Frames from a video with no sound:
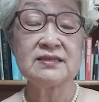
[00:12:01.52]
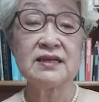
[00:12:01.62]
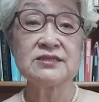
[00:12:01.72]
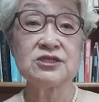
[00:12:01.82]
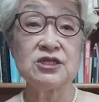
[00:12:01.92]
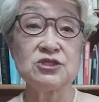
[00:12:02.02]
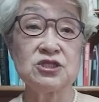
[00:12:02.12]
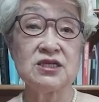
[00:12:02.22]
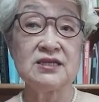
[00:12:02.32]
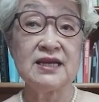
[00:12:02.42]

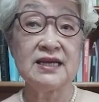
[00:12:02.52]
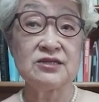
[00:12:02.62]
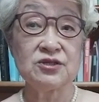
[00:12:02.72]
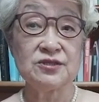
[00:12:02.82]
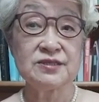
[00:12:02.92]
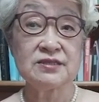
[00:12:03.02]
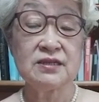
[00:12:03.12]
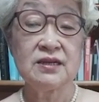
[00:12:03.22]
SDG indicators.